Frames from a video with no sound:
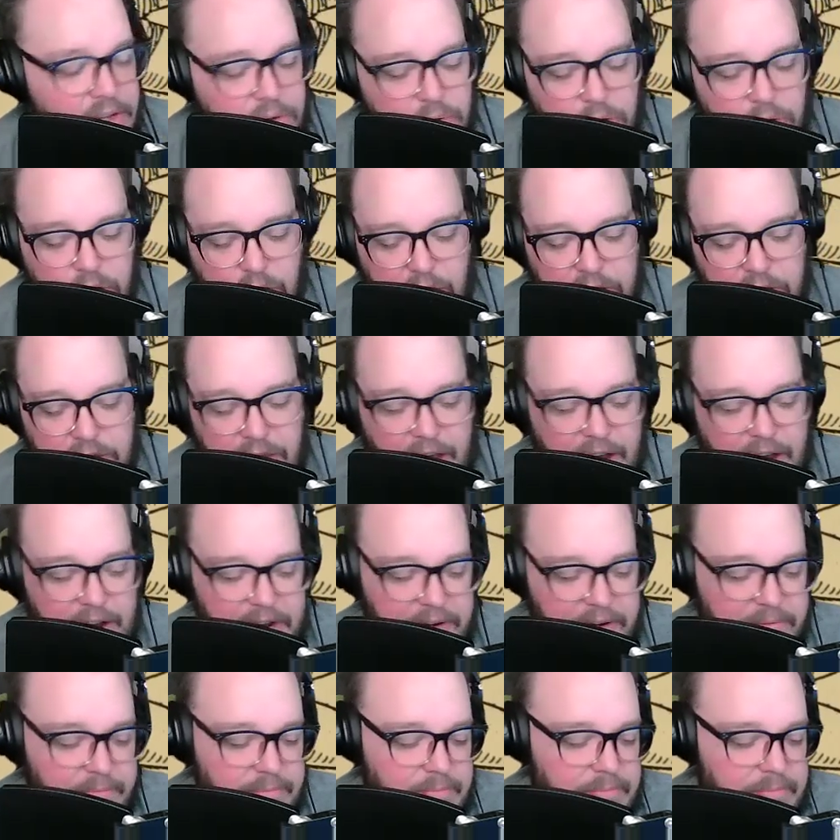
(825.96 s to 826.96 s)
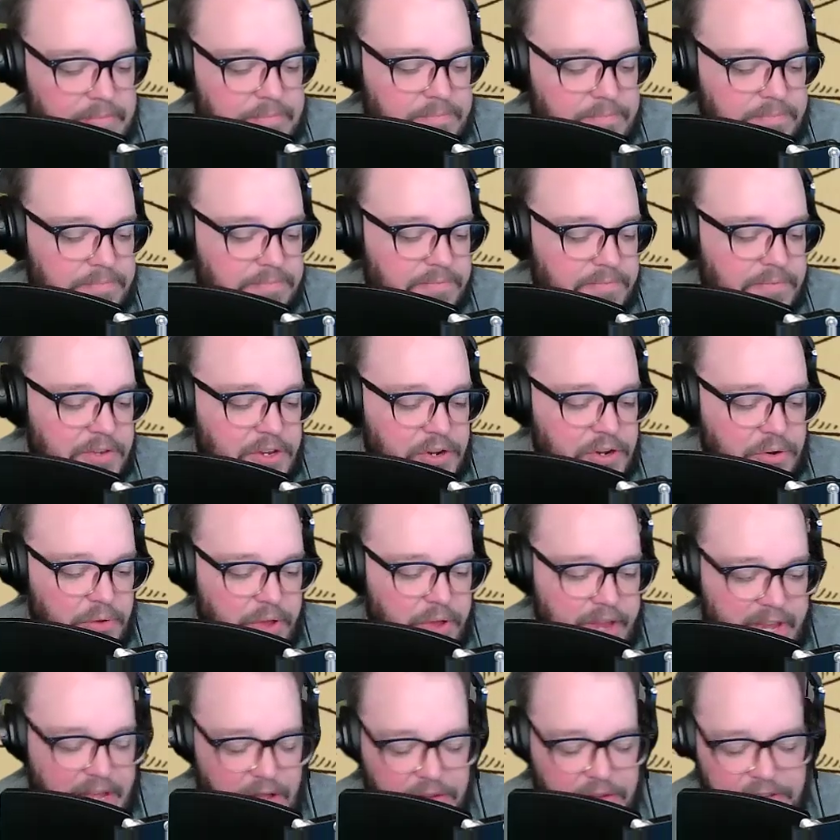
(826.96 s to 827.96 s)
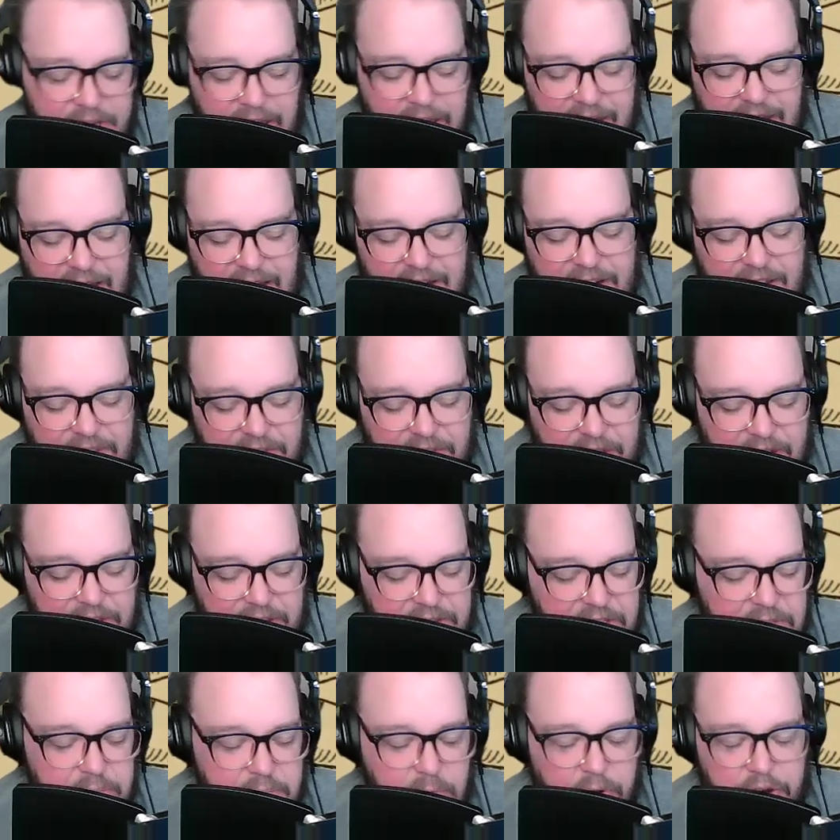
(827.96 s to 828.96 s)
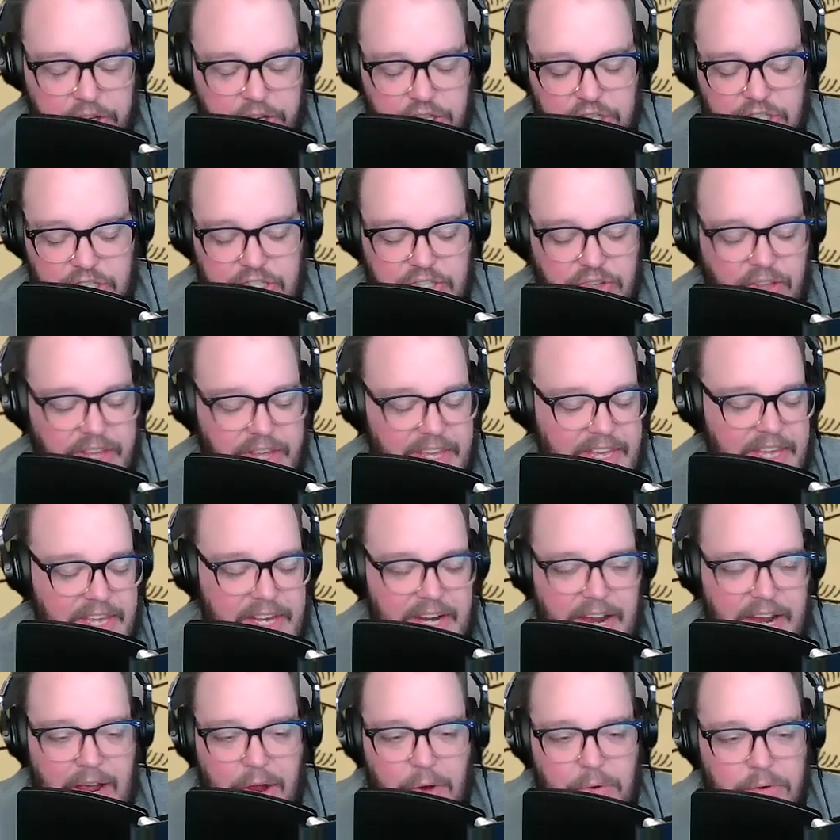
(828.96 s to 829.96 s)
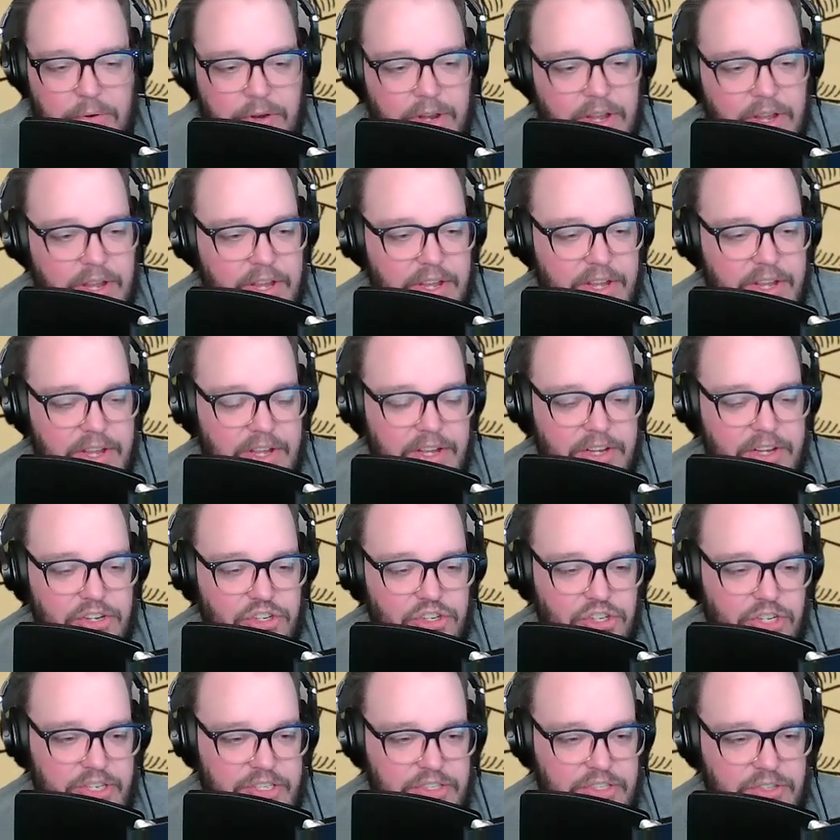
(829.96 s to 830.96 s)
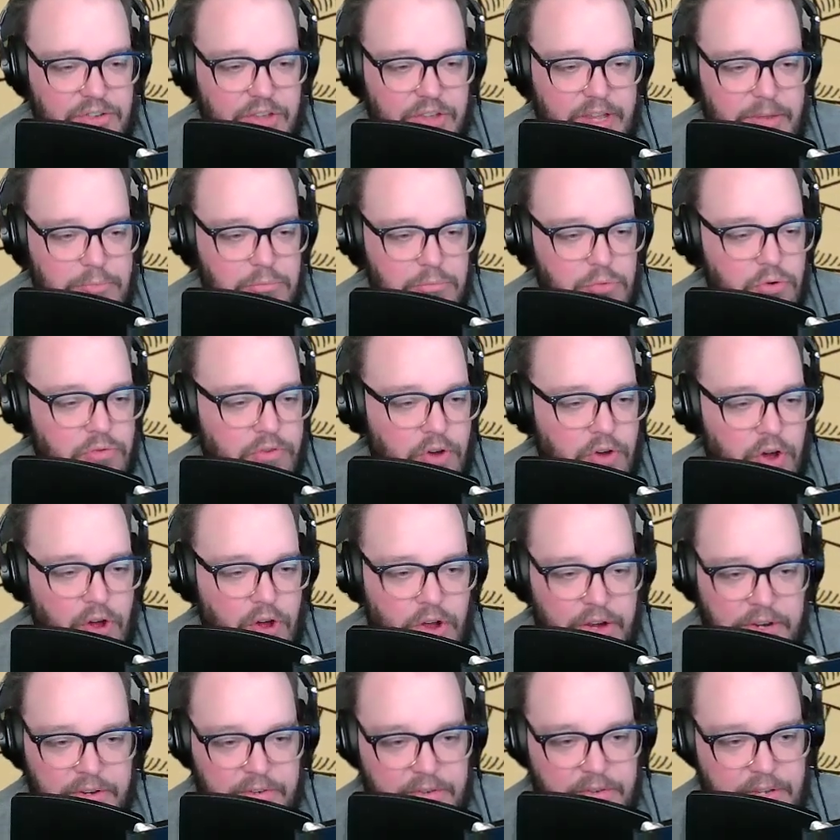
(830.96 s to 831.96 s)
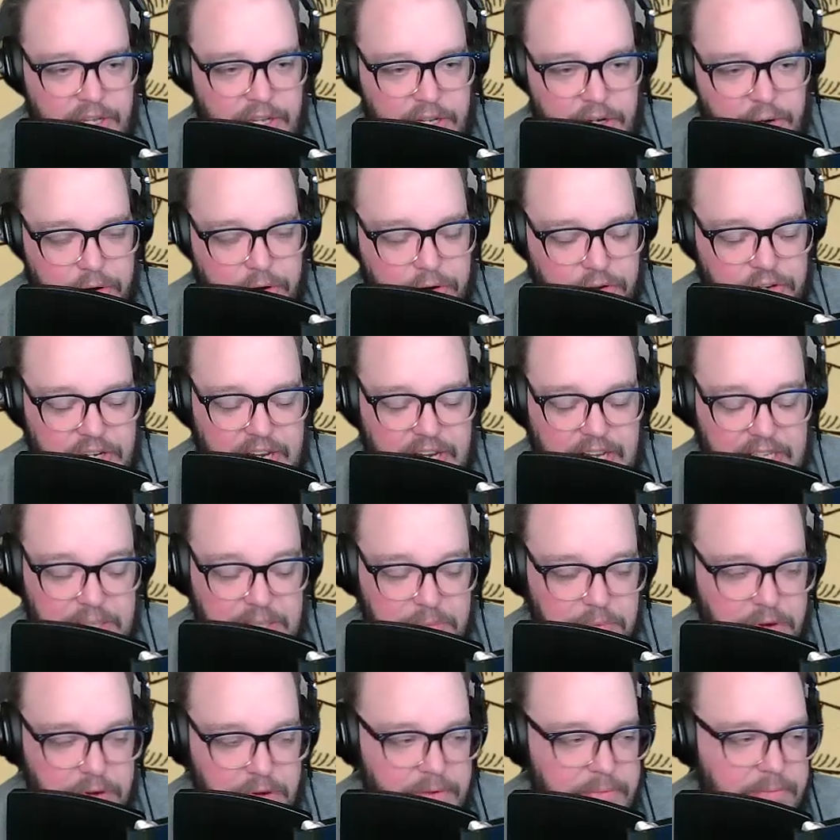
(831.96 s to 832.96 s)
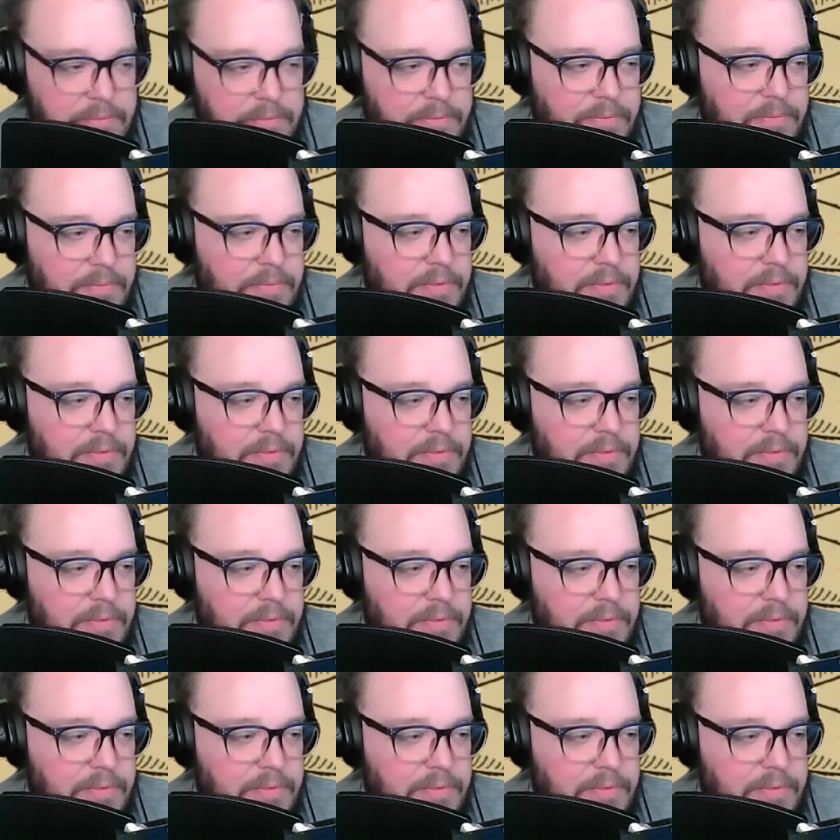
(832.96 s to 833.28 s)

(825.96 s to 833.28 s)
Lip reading: You look online, you're like, I'll take anything at this point just to like get out, just to like move on. You're desperate.